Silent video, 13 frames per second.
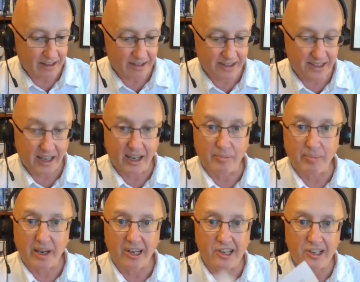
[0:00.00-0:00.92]
See on
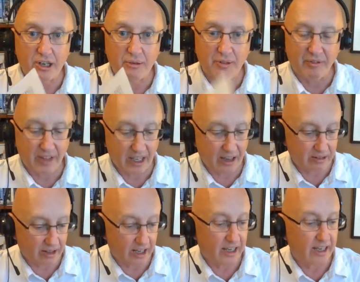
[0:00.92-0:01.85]
page 2 of the
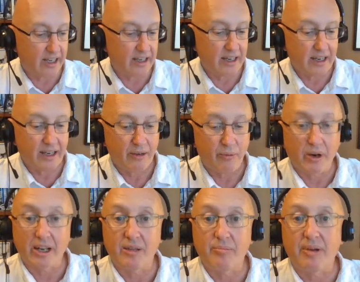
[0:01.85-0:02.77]
outline,
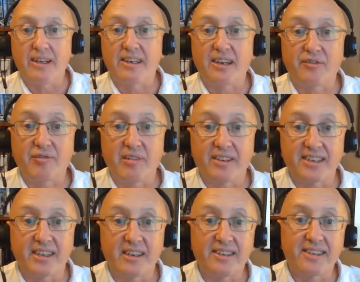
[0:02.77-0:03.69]
one of the big
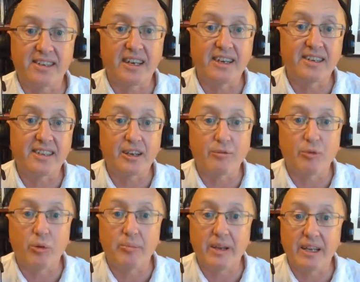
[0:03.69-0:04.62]
differences is there
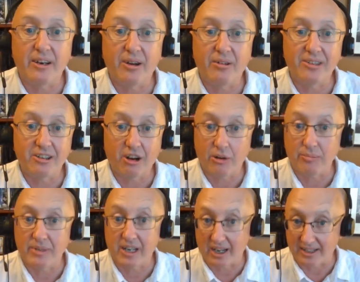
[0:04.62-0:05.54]
will be no
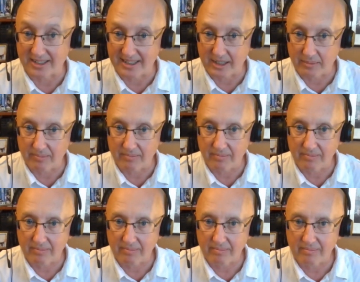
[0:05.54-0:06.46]
term test
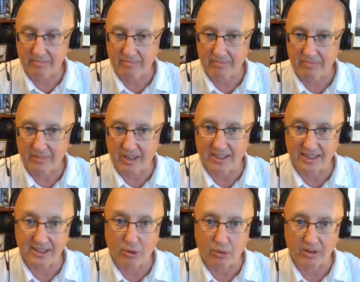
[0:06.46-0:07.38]
in
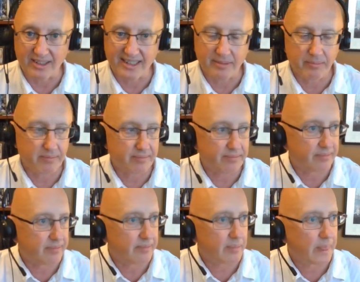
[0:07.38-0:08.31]
this course.
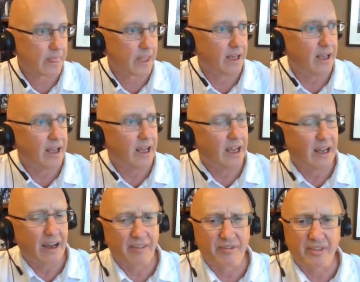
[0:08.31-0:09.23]

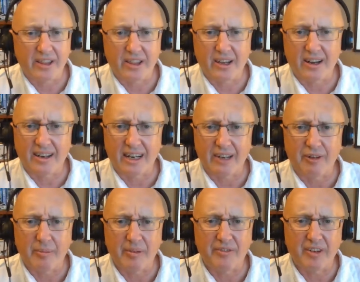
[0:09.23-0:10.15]
I've thought it
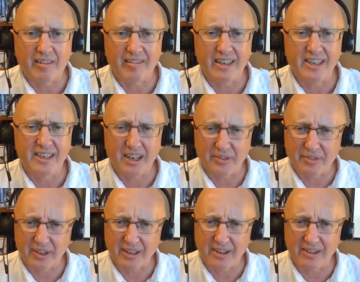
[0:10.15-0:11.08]
would be very
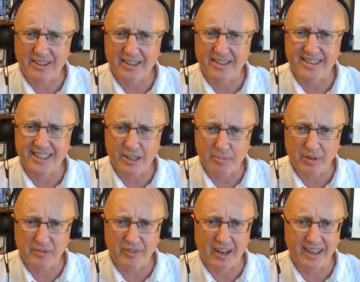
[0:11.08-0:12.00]
difficult to
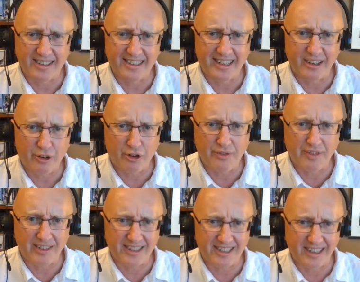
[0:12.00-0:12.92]
supervise and
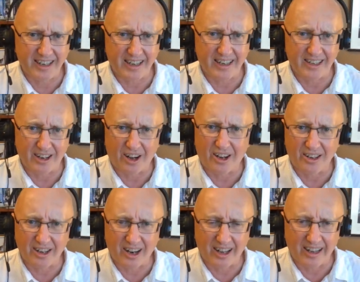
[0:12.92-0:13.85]
oversee an
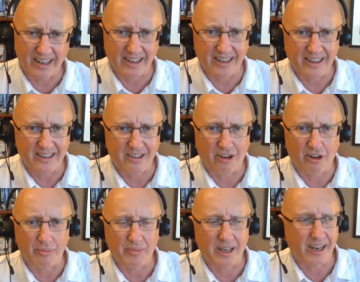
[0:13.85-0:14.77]
online
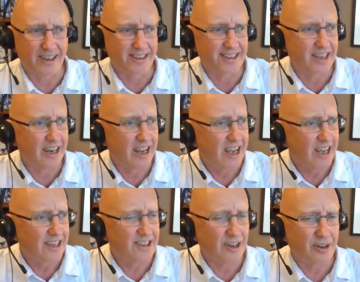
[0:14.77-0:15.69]
term test.
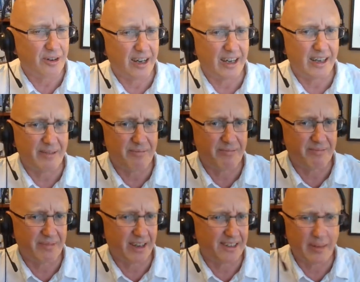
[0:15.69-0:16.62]
So I
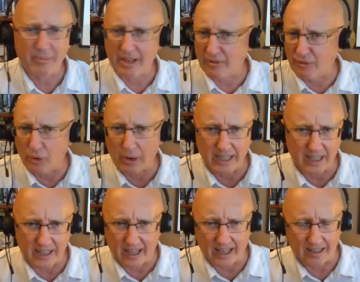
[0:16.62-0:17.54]
simply avoided
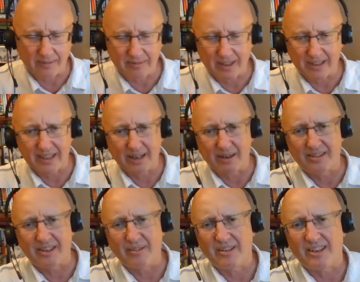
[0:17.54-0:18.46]
that. I
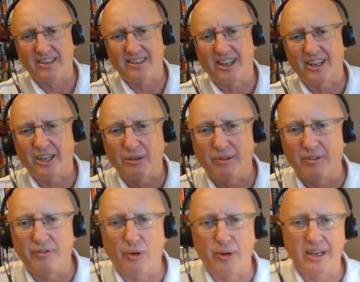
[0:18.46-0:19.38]
simply decided to
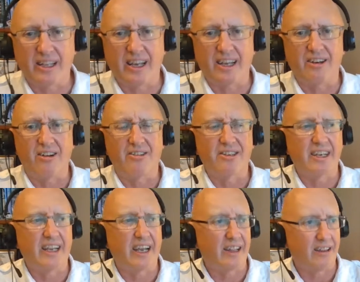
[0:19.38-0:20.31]
avoid that
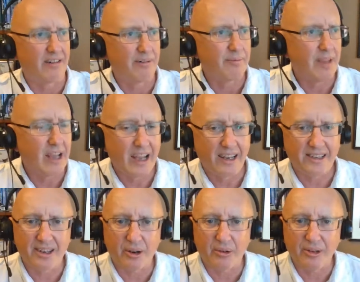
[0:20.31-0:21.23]
altogether.
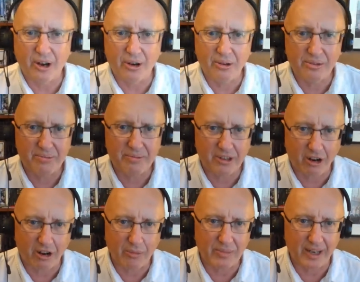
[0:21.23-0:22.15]
So no
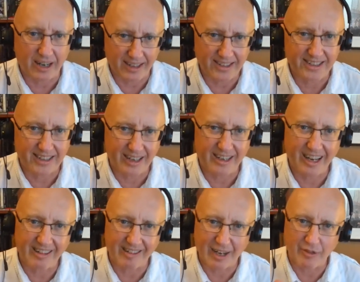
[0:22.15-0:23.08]
term test. I
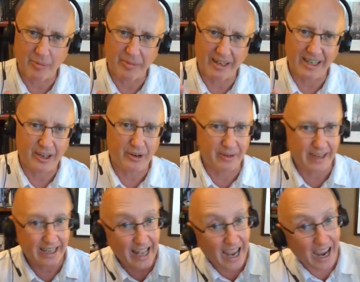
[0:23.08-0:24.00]
hear everybody
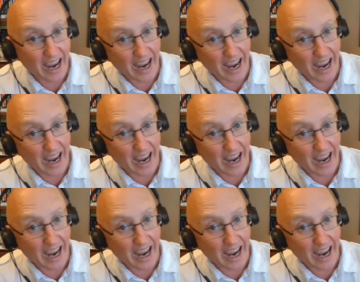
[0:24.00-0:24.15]
going, yeah,